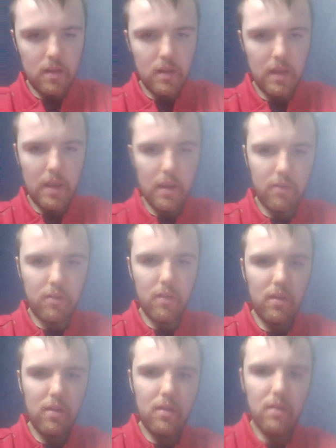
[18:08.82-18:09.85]
It's
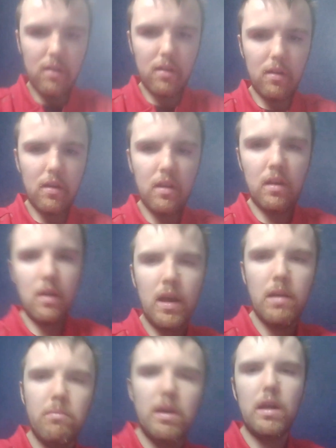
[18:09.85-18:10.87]
just a
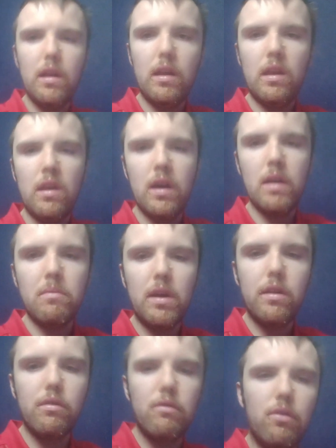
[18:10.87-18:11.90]

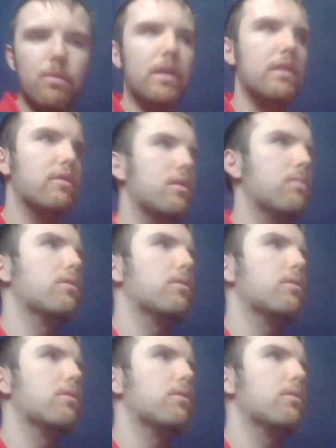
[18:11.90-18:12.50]
nightmare situation,